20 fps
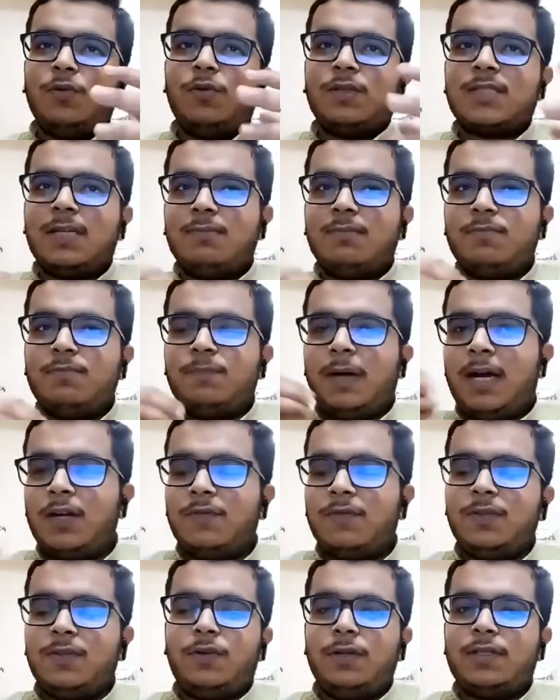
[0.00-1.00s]
some
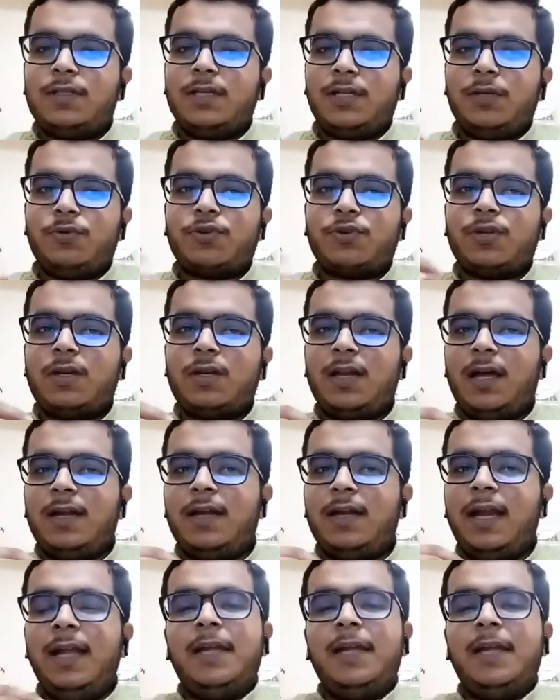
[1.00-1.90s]
part of the constitution and